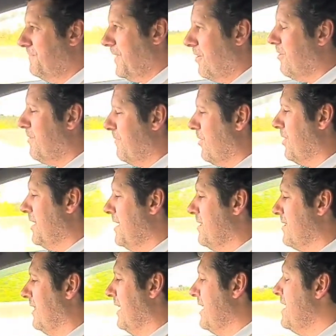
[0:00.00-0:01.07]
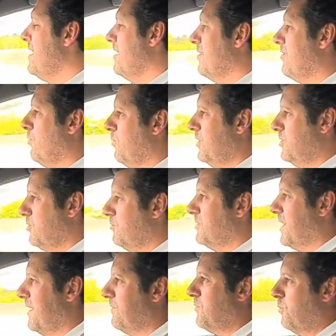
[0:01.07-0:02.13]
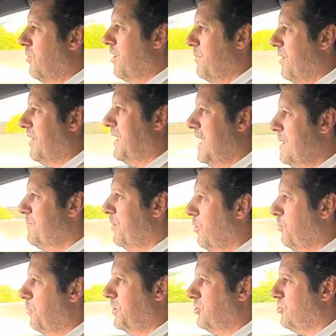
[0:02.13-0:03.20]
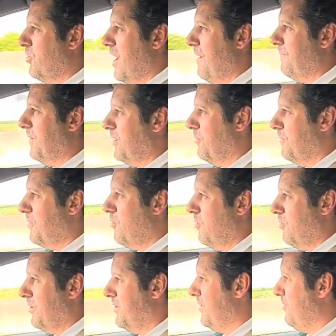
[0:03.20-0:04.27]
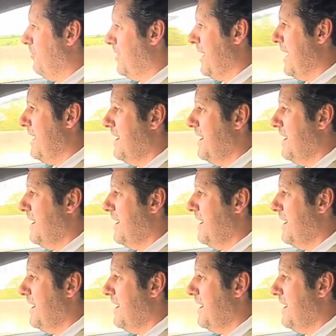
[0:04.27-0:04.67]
very, very easily, so we don't have to worry about keeping up with traffic, of course, okay?